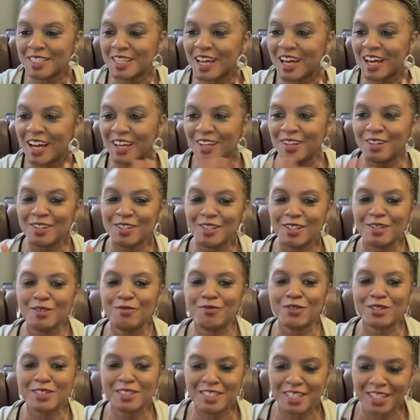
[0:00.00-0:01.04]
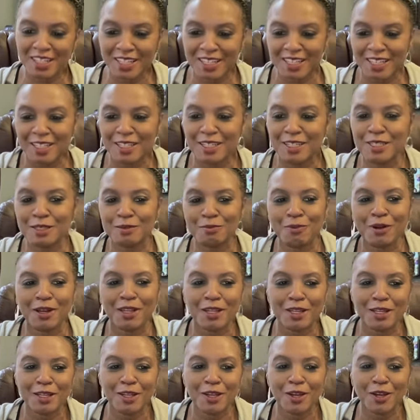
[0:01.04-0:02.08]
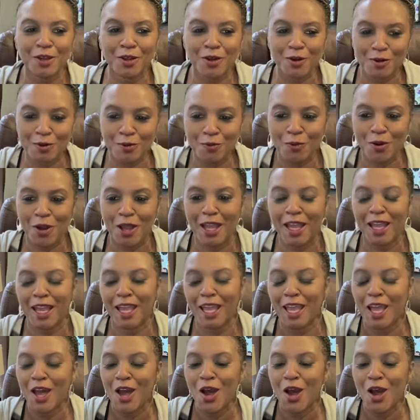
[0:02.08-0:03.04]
utterly ridiculous, but in a good way.